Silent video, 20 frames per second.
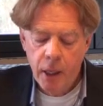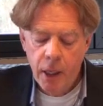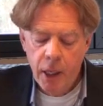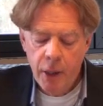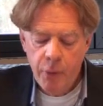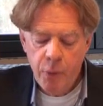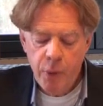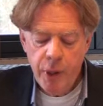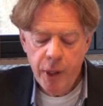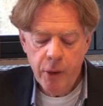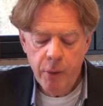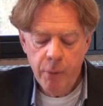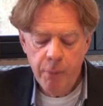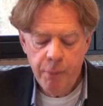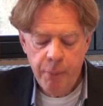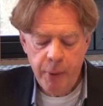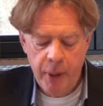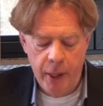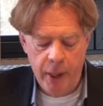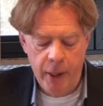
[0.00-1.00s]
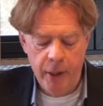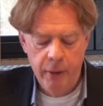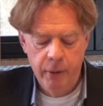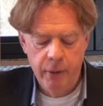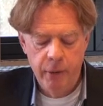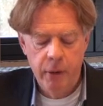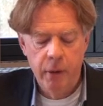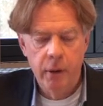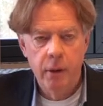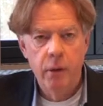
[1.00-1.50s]
If we compare
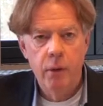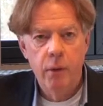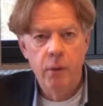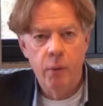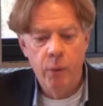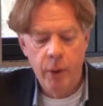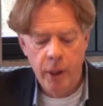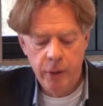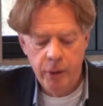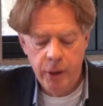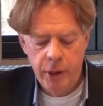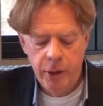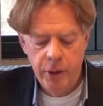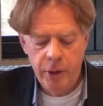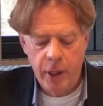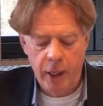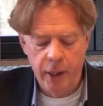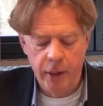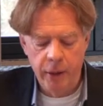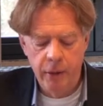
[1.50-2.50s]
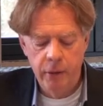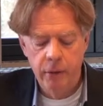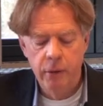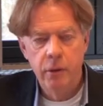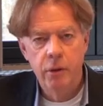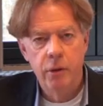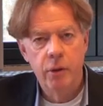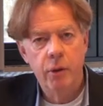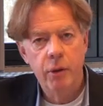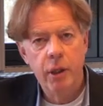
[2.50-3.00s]
well-designed,
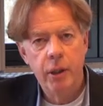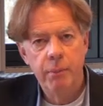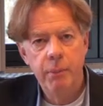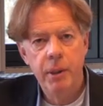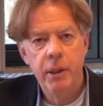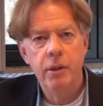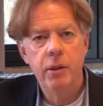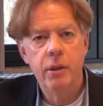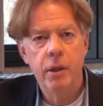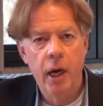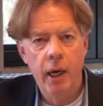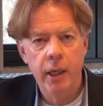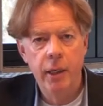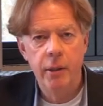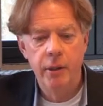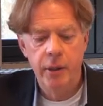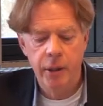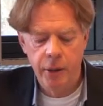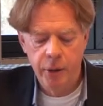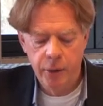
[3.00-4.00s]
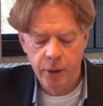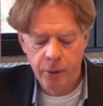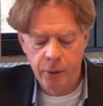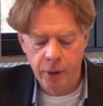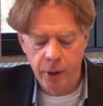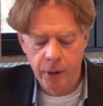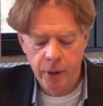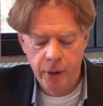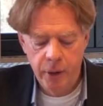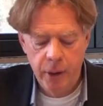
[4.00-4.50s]
so that means guidance
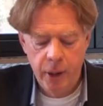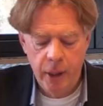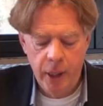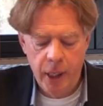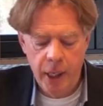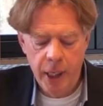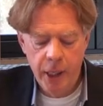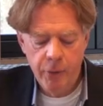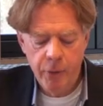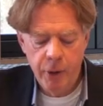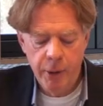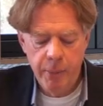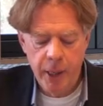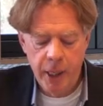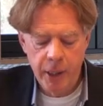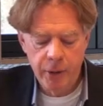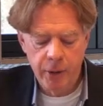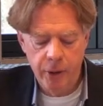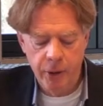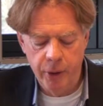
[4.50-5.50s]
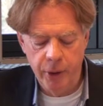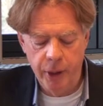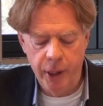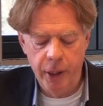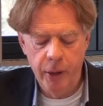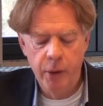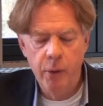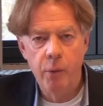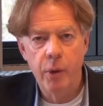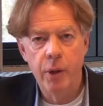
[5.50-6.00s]
included, inquiry-based
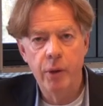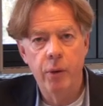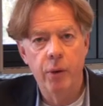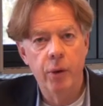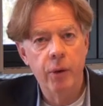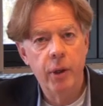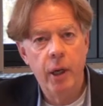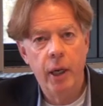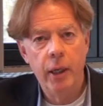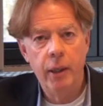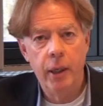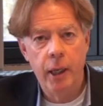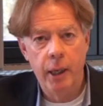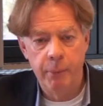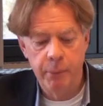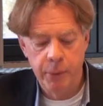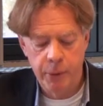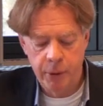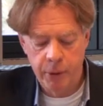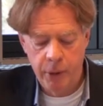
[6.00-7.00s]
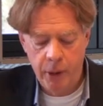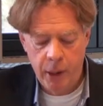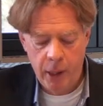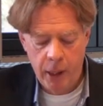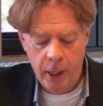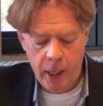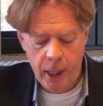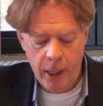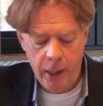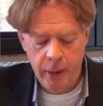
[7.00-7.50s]
learning with online labs
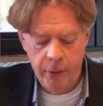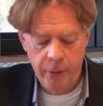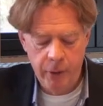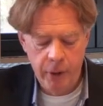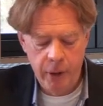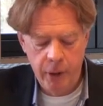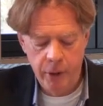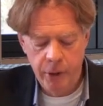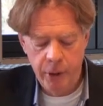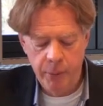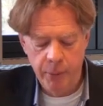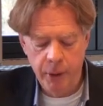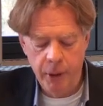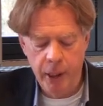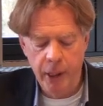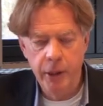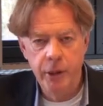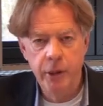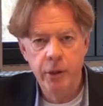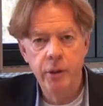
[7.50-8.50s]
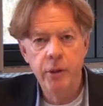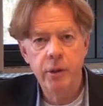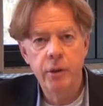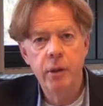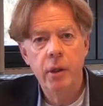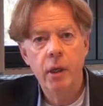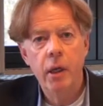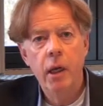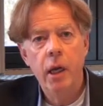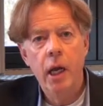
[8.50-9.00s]
and simulations,
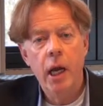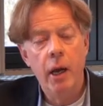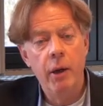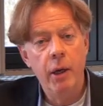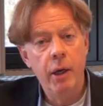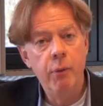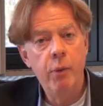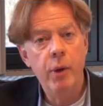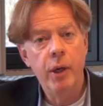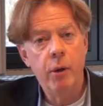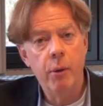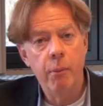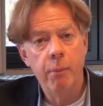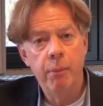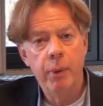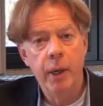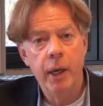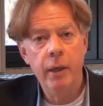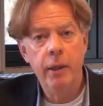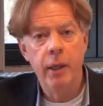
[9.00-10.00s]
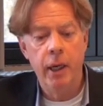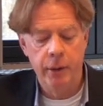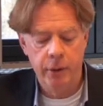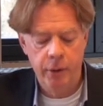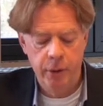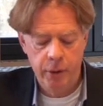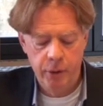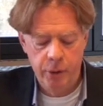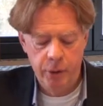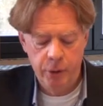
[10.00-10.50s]
and if we compare
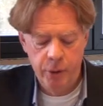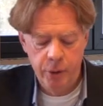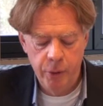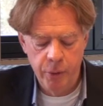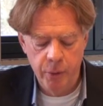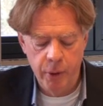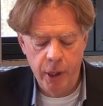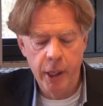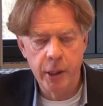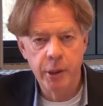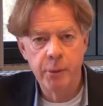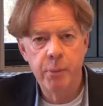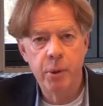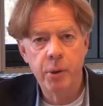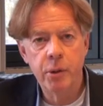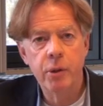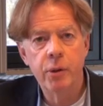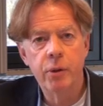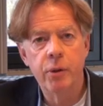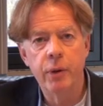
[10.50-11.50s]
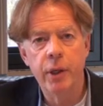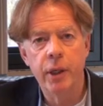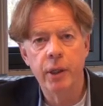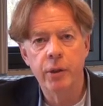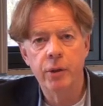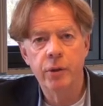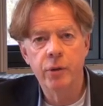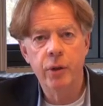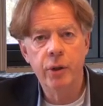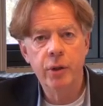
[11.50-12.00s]
that to expository
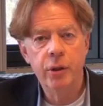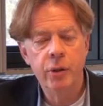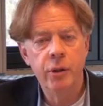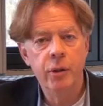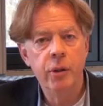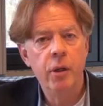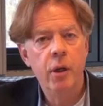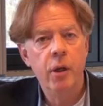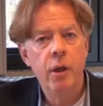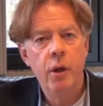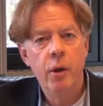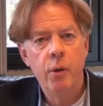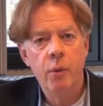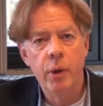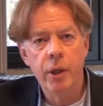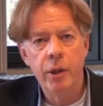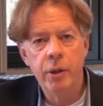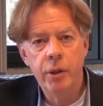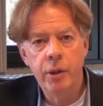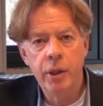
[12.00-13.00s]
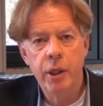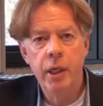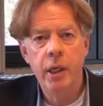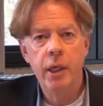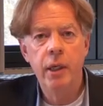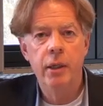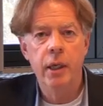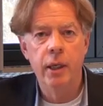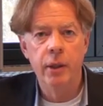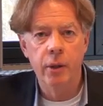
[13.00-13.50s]
instruction, we
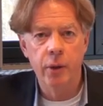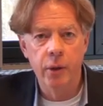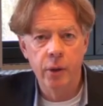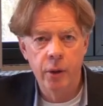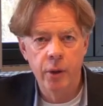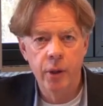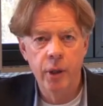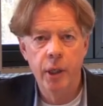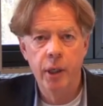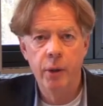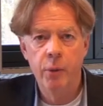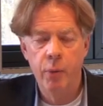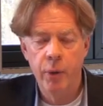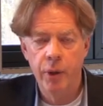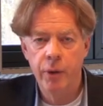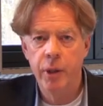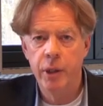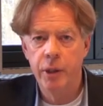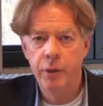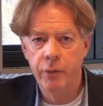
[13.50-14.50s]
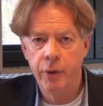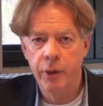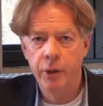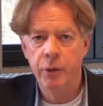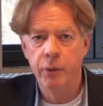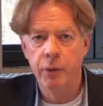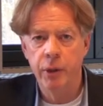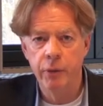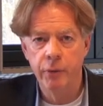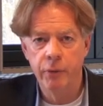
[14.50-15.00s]
see that learning with these
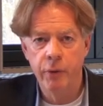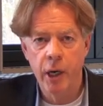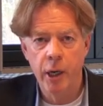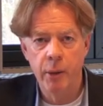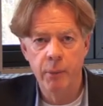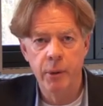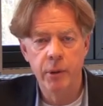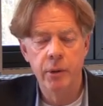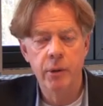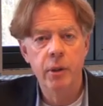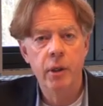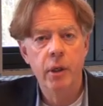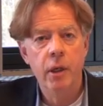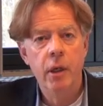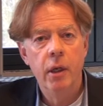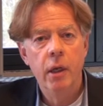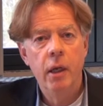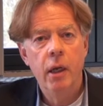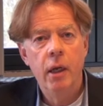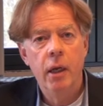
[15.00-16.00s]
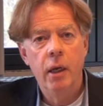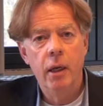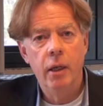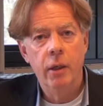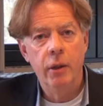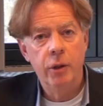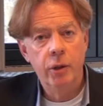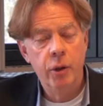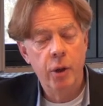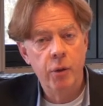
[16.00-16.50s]
virtual environments
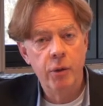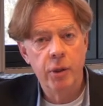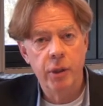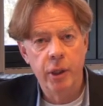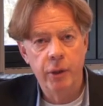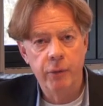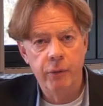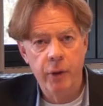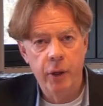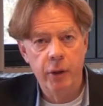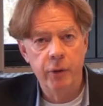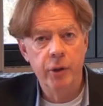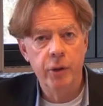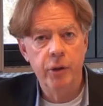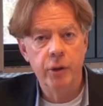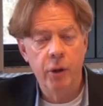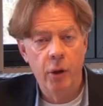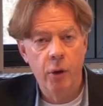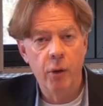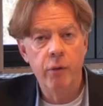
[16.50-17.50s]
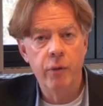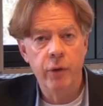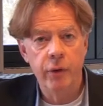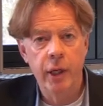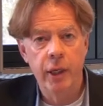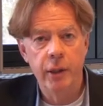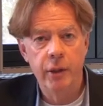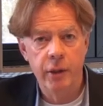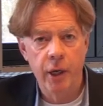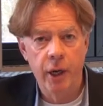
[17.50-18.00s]
shows an advantage over
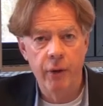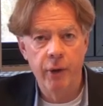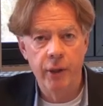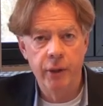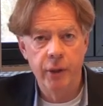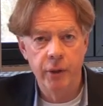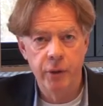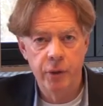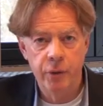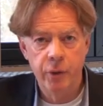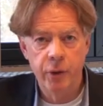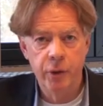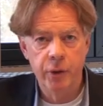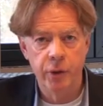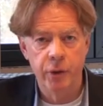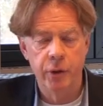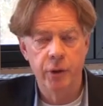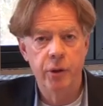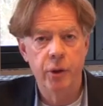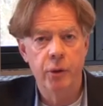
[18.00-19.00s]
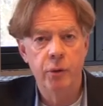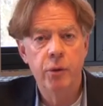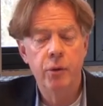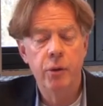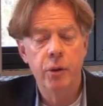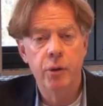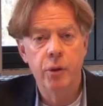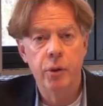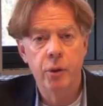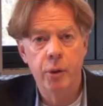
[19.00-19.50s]
that direct instruction. So
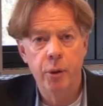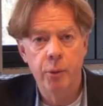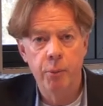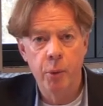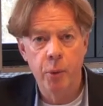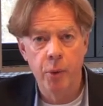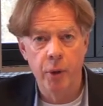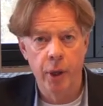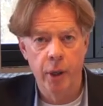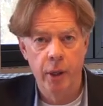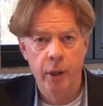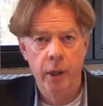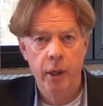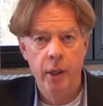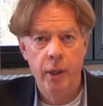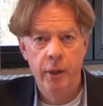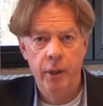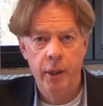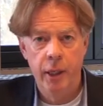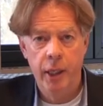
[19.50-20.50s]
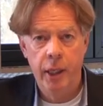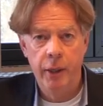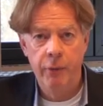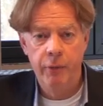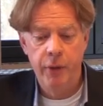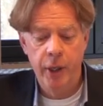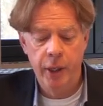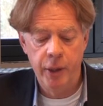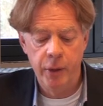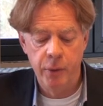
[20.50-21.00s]
students learn more
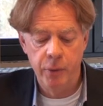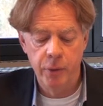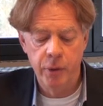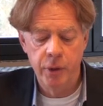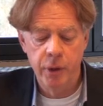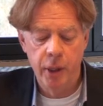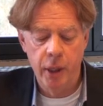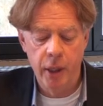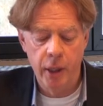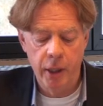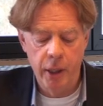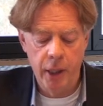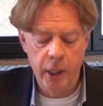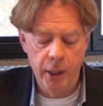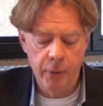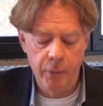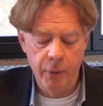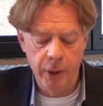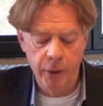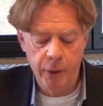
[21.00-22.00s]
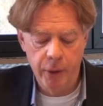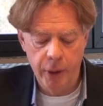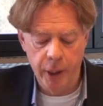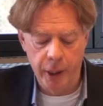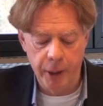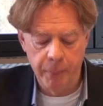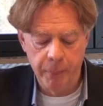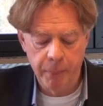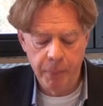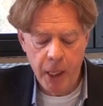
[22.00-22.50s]
if they use inquiry learning.